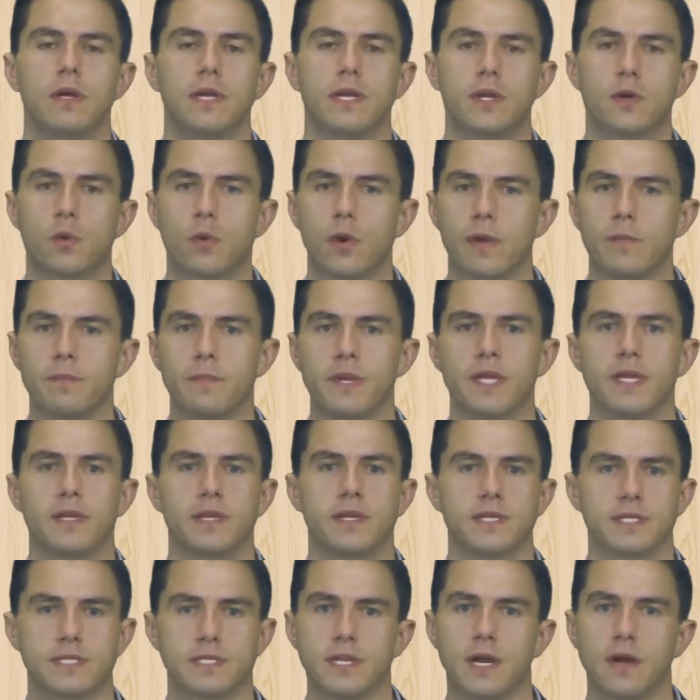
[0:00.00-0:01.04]
Equipment
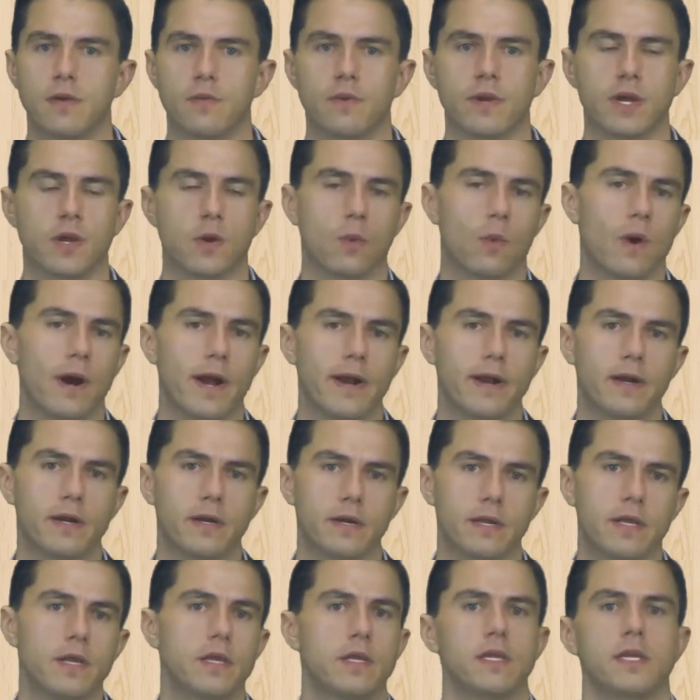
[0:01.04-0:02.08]
is not
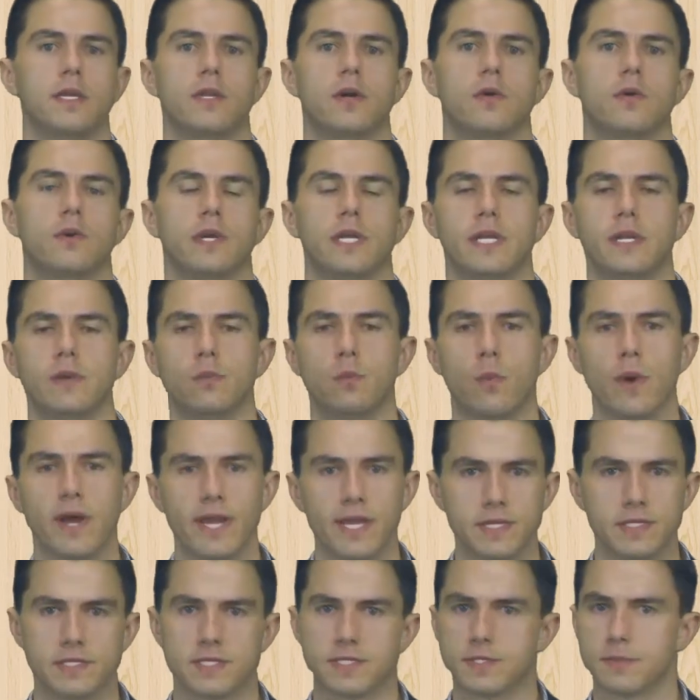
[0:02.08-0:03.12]
required. You don't need
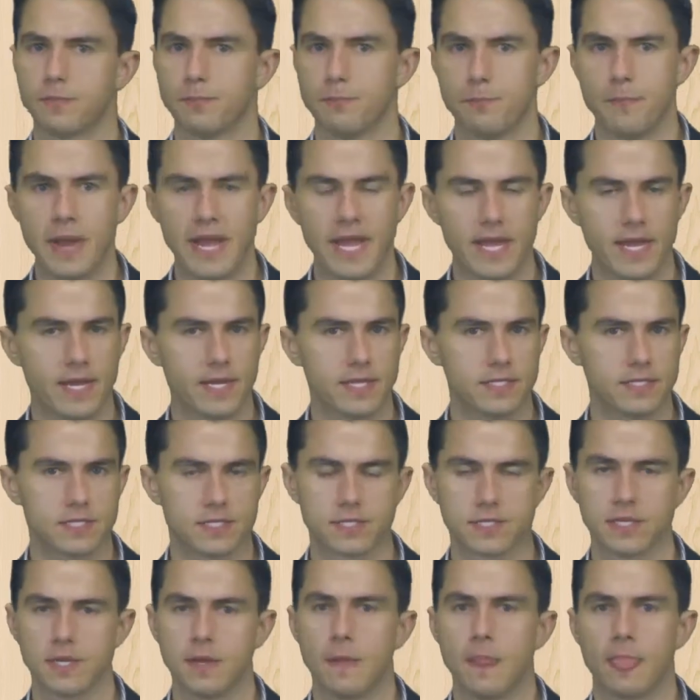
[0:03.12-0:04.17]
weights,
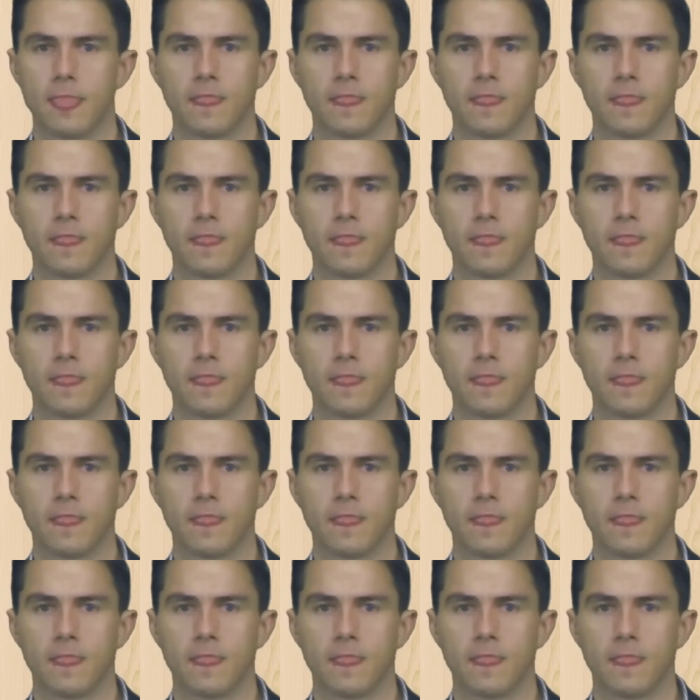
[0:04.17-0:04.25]
bands.